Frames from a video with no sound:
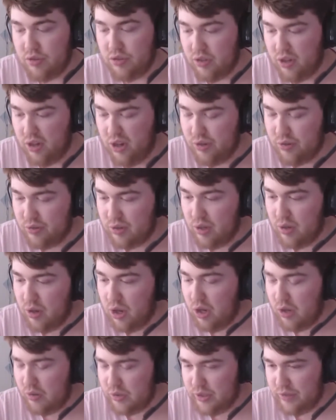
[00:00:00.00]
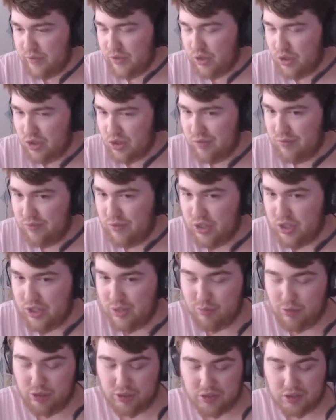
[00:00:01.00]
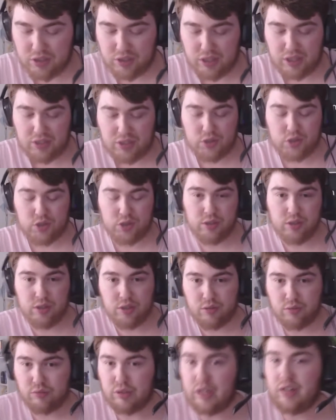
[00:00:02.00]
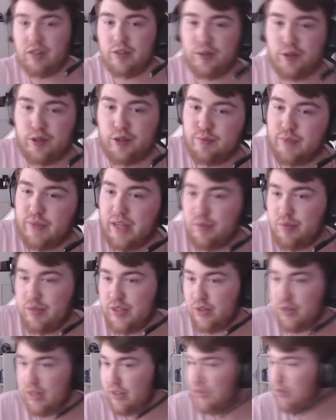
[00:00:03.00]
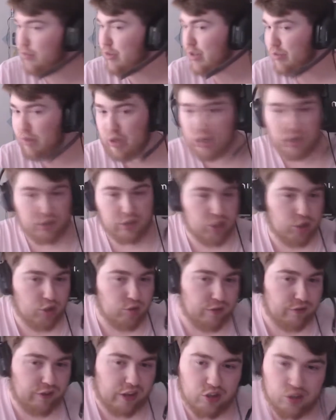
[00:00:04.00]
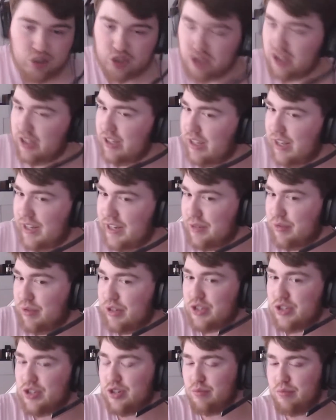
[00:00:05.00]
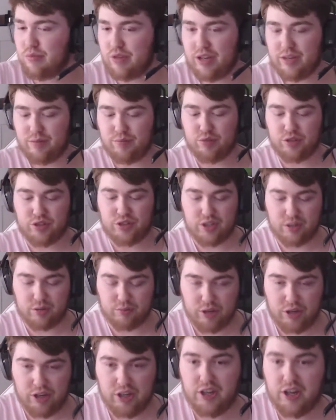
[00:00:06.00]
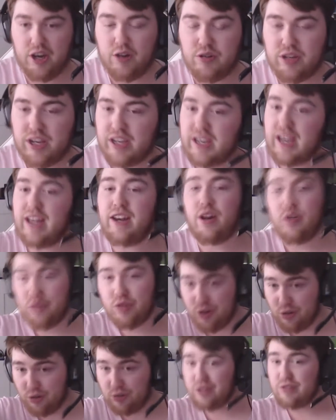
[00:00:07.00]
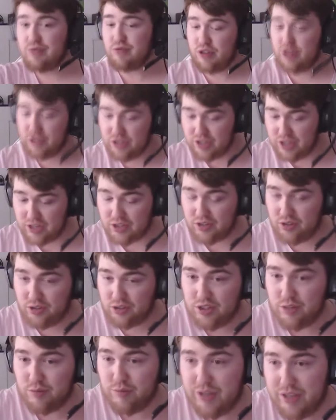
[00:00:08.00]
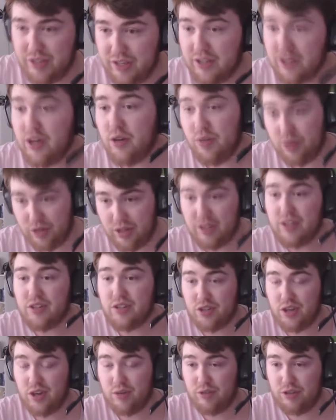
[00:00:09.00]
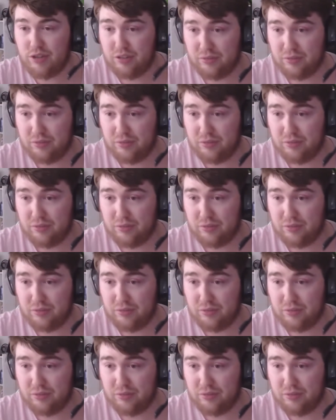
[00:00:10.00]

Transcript: Oh, you've done something similar to this? Well, maybe there'll have to be a part 2 eventually anyway somewhere, but okay, hello Courtney Ryan, yes, nice to meet you. Okay, let's carry on.